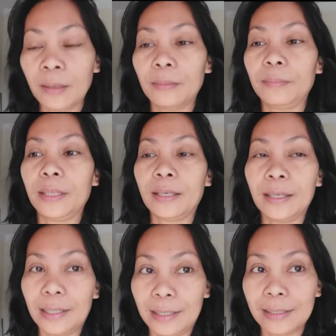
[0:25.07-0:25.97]

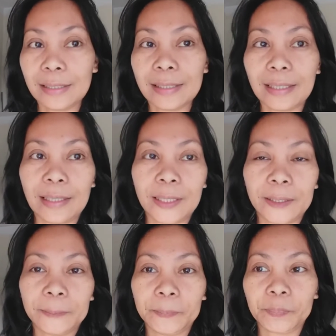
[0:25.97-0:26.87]
because
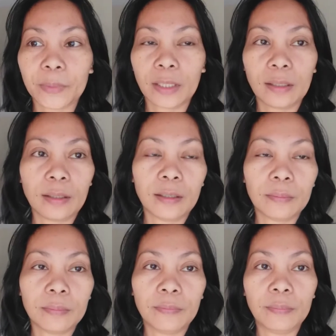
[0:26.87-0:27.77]

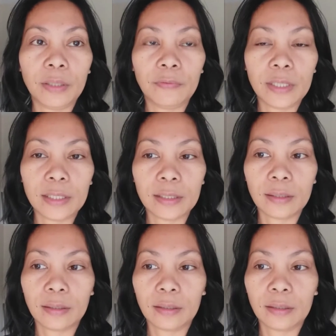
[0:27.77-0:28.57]
beef is